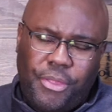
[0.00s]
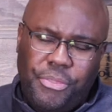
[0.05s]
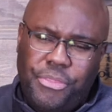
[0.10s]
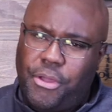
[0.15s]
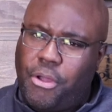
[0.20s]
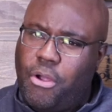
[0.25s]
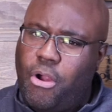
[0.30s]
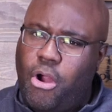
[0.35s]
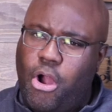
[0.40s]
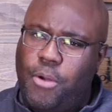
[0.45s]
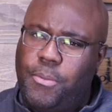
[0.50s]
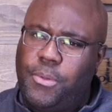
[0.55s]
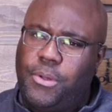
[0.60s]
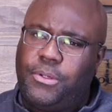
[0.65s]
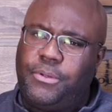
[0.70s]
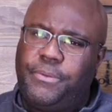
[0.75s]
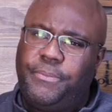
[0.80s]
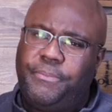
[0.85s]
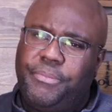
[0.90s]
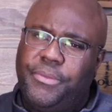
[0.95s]
The
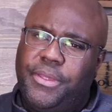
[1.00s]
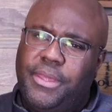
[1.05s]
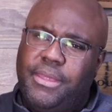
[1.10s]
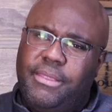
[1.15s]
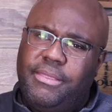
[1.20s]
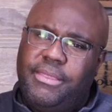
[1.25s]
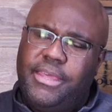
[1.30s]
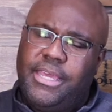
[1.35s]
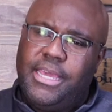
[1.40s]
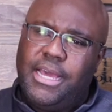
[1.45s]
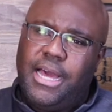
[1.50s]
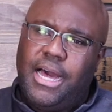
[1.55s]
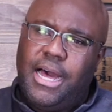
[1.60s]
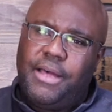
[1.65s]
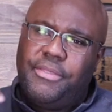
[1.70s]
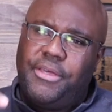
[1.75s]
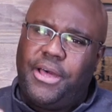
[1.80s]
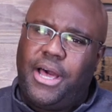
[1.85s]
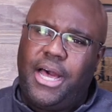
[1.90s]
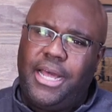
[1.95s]
caramel,
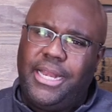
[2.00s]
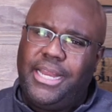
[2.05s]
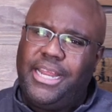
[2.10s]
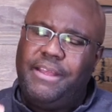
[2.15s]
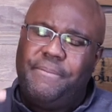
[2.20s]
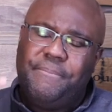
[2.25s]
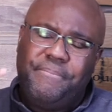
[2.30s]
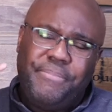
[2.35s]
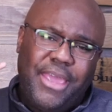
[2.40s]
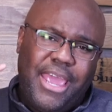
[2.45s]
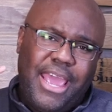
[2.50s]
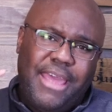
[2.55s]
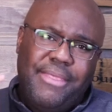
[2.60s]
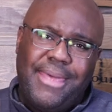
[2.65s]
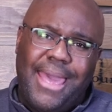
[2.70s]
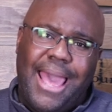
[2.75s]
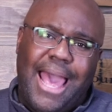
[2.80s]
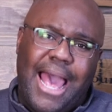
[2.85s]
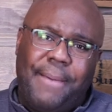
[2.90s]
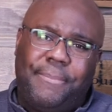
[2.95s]
the honey, and
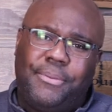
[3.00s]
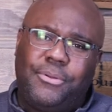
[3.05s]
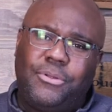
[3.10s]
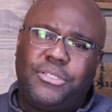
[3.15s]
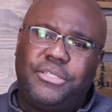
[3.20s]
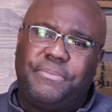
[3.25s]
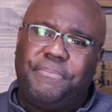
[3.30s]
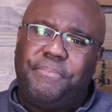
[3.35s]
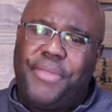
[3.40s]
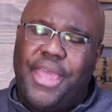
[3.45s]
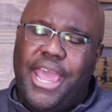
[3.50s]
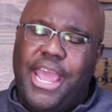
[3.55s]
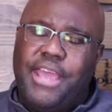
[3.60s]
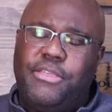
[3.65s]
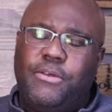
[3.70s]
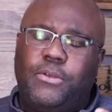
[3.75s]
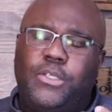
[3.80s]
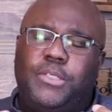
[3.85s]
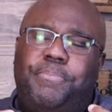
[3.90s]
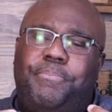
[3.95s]
the apples, and
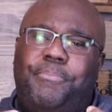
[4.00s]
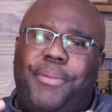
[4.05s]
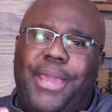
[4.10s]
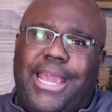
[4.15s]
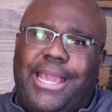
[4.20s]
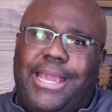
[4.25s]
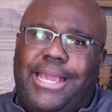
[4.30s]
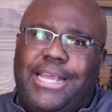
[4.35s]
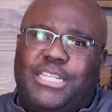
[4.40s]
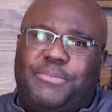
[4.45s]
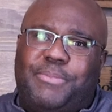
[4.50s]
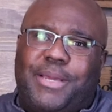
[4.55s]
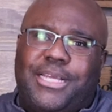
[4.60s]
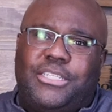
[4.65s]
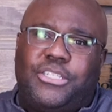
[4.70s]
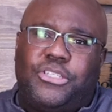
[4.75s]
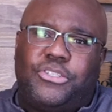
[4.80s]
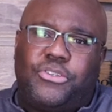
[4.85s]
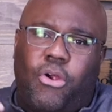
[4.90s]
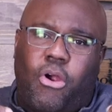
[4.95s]
those baking
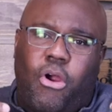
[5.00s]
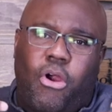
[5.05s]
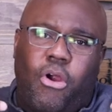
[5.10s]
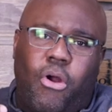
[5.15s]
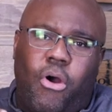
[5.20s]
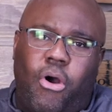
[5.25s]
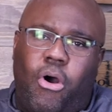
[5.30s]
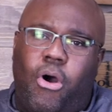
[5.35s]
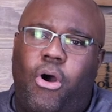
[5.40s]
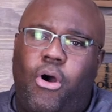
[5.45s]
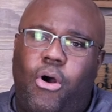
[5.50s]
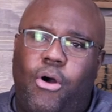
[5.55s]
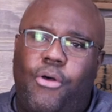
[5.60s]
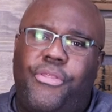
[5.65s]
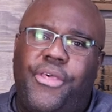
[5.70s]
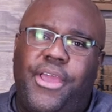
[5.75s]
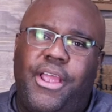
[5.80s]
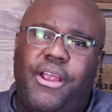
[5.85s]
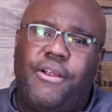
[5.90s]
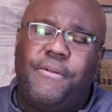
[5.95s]
spices are all
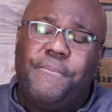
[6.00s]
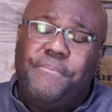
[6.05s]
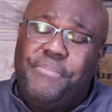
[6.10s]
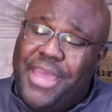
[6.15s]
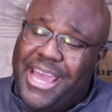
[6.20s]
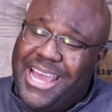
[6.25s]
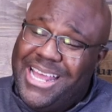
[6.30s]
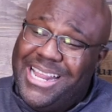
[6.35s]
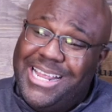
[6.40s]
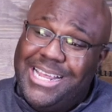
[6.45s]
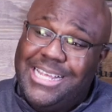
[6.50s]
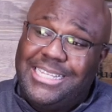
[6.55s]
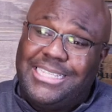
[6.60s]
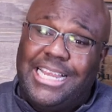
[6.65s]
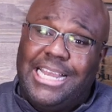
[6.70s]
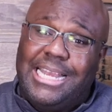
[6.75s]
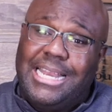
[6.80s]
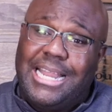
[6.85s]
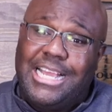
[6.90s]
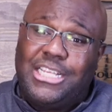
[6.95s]
there, and it is
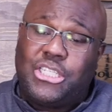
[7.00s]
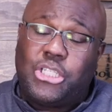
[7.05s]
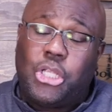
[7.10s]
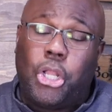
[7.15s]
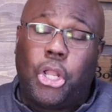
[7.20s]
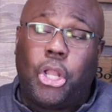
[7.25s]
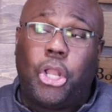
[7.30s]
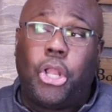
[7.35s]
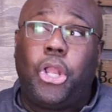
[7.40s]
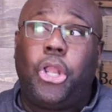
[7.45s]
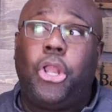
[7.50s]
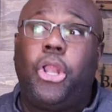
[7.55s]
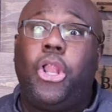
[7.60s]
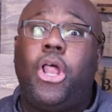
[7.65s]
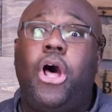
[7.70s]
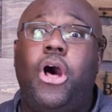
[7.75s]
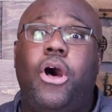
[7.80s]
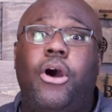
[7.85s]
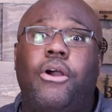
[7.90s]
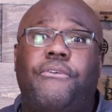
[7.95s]
a nice
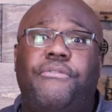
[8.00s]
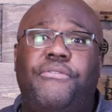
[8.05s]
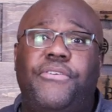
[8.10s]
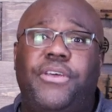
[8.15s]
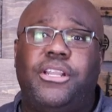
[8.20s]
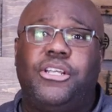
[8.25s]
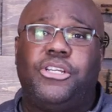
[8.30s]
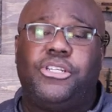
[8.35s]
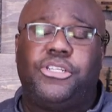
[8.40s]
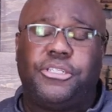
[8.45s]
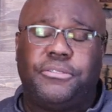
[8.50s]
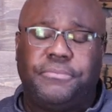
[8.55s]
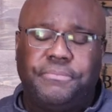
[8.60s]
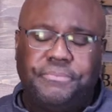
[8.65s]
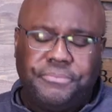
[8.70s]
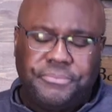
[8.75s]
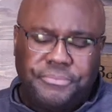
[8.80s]
long finish.